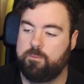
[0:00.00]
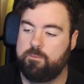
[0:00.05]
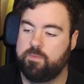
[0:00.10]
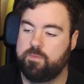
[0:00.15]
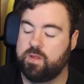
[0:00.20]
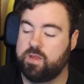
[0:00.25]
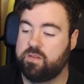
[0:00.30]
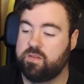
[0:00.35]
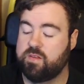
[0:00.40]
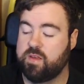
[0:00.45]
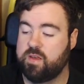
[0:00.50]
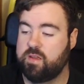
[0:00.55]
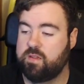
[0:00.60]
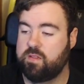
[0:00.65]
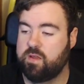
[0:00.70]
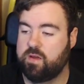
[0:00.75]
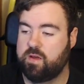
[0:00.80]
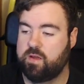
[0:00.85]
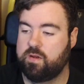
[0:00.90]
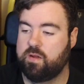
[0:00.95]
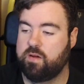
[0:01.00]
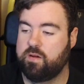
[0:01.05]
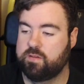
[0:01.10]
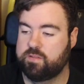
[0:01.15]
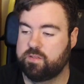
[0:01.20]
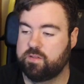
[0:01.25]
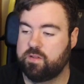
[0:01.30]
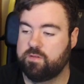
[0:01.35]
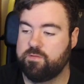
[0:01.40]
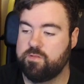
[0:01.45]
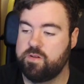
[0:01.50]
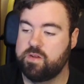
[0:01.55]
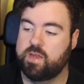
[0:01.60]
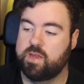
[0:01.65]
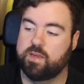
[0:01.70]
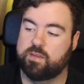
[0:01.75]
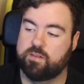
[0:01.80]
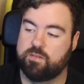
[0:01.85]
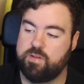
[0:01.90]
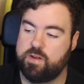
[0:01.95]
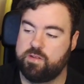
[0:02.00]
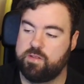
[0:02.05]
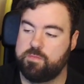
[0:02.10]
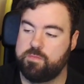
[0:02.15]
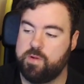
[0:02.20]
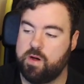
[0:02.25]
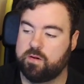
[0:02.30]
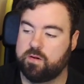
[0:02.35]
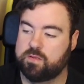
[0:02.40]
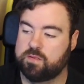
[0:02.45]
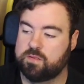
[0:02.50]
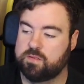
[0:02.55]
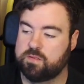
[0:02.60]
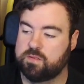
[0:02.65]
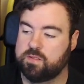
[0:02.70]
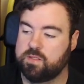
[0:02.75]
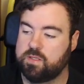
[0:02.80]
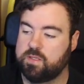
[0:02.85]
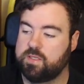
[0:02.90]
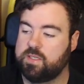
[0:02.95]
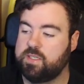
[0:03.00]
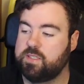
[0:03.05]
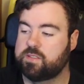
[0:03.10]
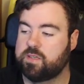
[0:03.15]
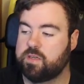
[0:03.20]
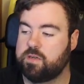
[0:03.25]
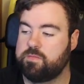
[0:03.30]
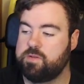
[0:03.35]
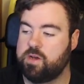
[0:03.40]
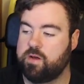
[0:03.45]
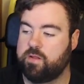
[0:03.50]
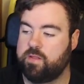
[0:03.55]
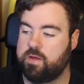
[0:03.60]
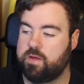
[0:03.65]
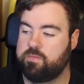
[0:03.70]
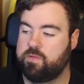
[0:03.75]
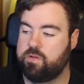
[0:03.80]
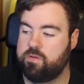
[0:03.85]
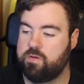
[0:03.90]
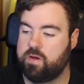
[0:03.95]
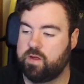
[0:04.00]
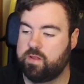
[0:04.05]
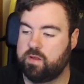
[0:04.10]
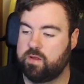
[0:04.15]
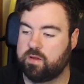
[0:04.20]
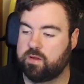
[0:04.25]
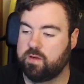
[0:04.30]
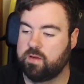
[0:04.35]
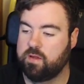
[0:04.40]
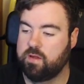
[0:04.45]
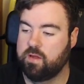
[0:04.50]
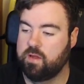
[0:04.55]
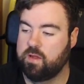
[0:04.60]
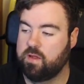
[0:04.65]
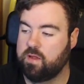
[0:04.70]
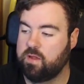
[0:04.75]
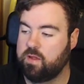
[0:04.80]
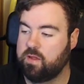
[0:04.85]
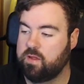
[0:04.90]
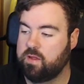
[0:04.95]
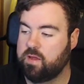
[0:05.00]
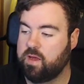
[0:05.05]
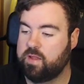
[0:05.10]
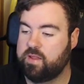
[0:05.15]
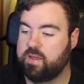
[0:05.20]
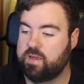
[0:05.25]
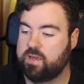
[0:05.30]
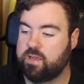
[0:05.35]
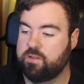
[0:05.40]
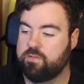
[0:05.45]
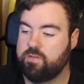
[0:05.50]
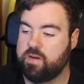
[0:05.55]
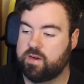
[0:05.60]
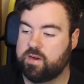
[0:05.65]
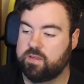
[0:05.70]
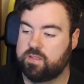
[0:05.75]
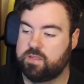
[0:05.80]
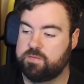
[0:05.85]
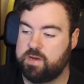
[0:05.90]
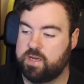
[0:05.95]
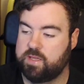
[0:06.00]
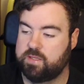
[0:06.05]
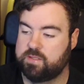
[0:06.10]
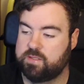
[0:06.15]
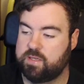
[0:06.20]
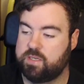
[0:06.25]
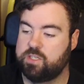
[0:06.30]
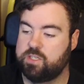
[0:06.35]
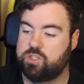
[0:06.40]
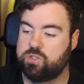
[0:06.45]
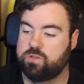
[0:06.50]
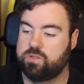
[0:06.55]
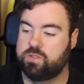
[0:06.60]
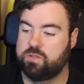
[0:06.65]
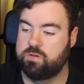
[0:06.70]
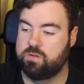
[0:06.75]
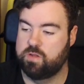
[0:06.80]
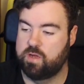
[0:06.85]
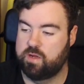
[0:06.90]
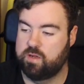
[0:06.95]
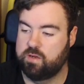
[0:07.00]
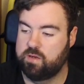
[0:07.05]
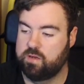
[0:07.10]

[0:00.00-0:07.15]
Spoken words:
He said that also the free kicks around the box, he's going to be on them too, I think. I think his record demands that he should do that.